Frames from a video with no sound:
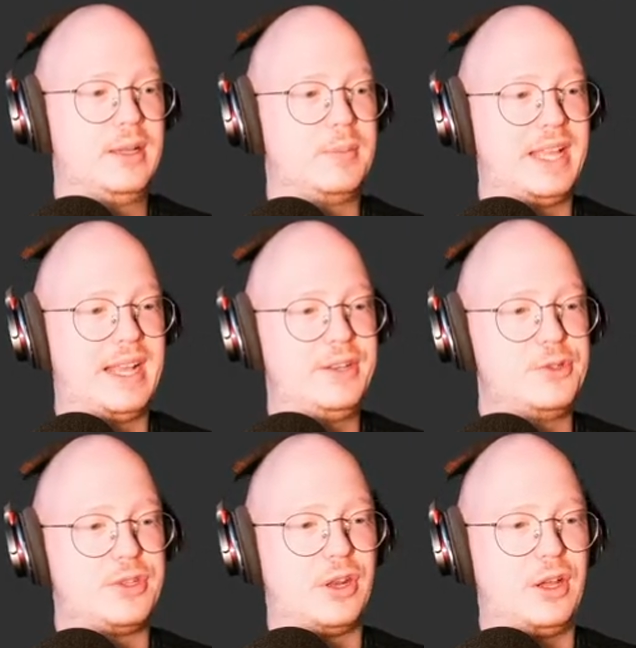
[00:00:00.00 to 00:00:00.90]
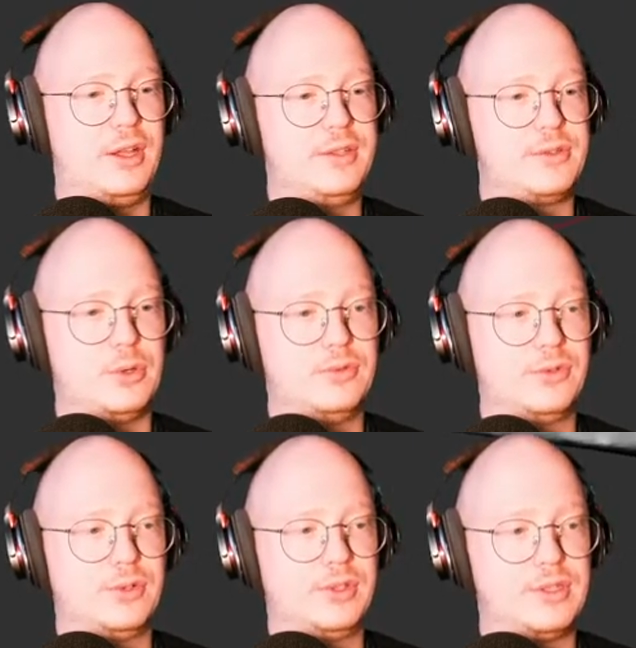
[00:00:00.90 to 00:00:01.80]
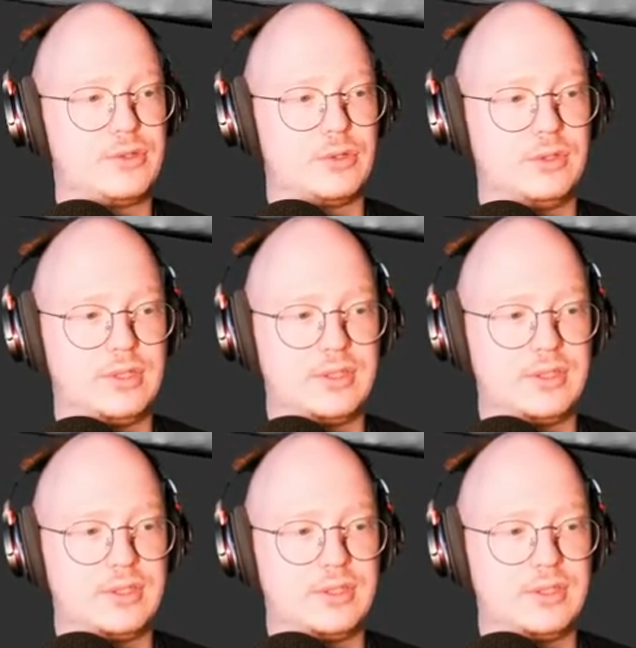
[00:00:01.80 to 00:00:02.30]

my hand just glides over the, the,